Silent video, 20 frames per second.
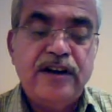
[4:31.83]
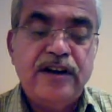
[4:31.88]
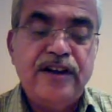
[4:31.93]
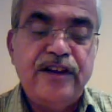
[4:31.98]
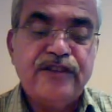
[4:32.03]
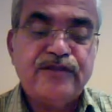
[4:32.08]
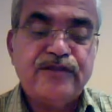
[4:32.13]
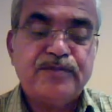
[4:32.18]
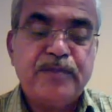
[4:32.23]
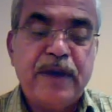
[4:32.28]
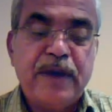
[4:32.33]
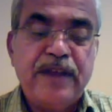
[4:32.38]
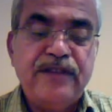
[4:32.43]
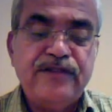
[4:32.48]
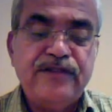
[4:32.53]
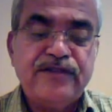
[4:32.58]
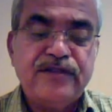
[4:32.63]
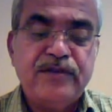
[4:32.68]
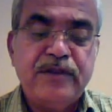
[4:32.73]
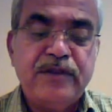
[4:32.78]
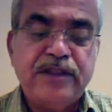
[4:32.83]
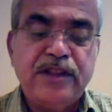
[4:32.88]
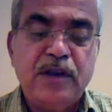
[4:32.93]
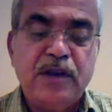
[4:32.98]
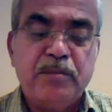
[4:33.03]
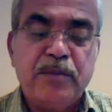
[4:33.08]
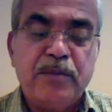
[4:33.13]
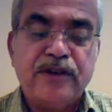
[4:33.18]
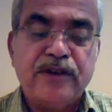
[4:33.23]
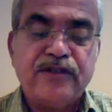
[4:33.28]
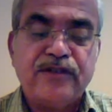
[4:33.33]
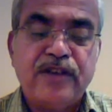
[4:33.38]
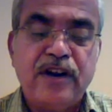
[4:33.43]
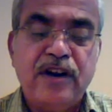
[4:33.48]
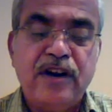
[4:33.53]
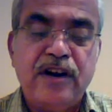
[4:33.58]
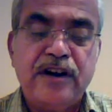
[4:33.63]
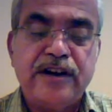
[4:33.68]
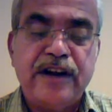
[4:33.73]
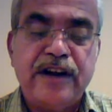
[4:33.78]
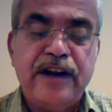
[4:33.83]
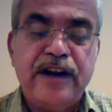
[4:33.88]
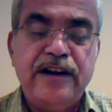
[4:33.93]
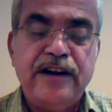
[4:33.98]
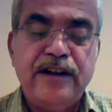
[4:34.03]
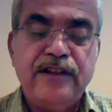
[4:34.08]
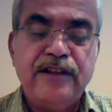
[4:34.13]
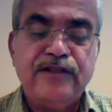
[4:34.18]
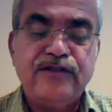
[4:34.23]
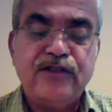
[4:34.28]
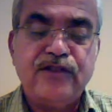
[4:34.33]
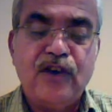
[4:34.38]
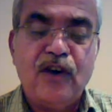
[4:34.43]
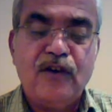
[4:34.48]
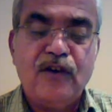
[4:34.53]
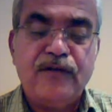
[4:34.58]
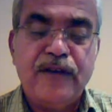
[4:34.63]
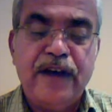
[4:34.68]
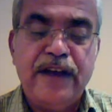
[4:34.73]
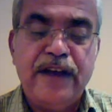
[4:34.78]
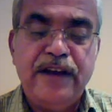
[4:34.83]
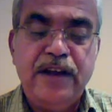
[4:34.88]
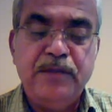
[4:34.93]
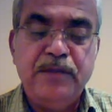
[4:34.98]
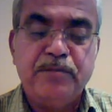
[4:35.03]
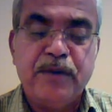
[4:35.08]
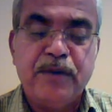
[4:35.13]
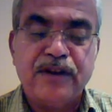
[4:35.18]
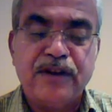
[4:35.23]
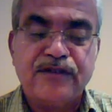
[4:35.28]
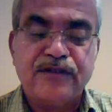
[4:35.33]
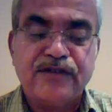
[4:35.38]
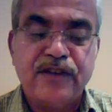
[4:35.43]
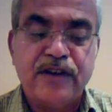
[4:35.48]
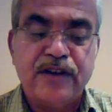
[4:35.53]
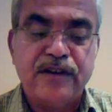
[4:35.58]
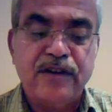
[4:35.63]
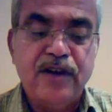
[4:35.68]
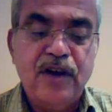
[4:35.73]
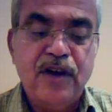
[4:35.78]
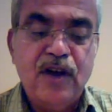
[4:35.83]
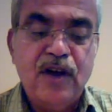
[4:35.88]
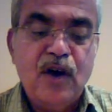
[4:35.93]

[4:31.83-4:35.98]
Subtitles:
dispense with the personal attendance of any person